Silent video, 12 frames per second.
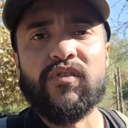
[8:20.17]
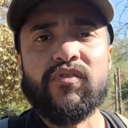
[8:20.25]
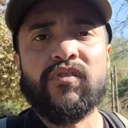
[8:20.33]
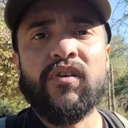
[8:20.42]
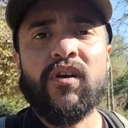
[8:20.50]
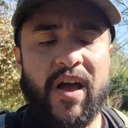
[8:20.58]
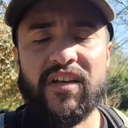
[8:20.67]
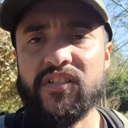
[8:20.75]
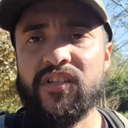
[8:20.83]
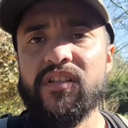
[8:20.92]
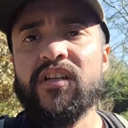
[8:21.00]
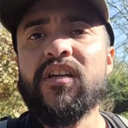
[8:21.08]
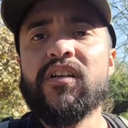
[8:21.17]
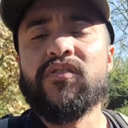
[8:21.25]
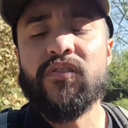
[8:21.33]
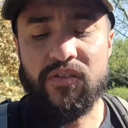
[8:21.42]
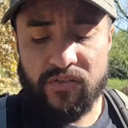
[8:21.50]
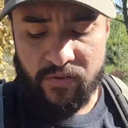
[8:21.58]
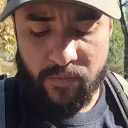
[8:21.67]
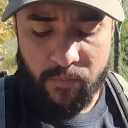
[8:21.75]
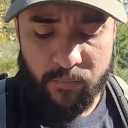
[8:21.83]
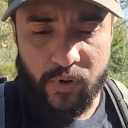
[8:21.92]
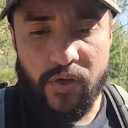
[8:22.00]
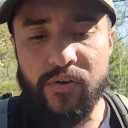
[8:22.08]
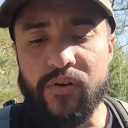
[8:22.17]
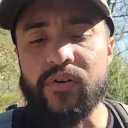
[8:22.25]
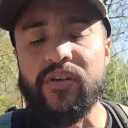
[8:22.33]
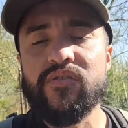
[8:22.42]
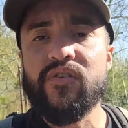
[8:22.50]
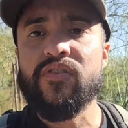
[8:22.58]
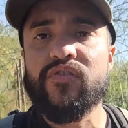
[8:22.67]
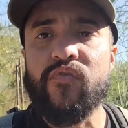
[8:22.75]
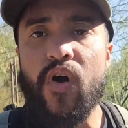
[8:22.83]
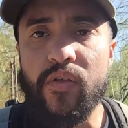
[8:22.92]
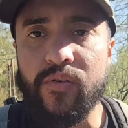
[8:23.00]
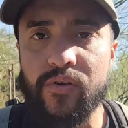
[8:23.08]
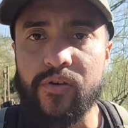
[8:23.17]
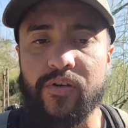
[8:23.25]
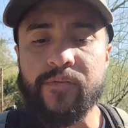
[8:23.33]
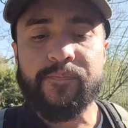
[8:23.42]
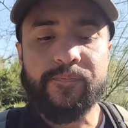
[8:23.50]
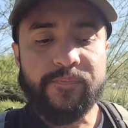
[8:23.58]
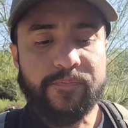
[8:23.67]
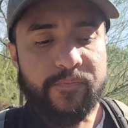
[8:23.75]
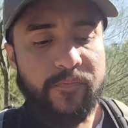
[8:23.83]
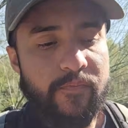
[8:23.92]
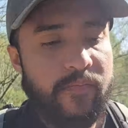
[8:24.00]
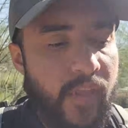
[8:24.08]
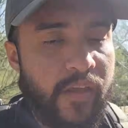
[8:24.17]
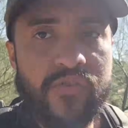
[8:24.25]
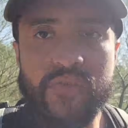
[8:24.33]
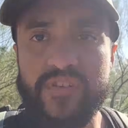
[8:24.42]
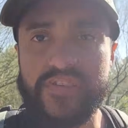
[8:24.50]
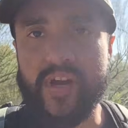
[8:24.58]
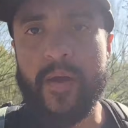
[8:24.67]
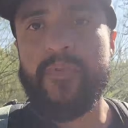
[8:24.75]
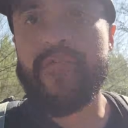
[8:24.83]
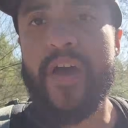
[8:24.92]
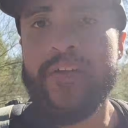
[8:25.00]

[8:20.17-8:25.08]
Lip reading: this masculinity, into this brotherhood, into this fatherhood, to this type of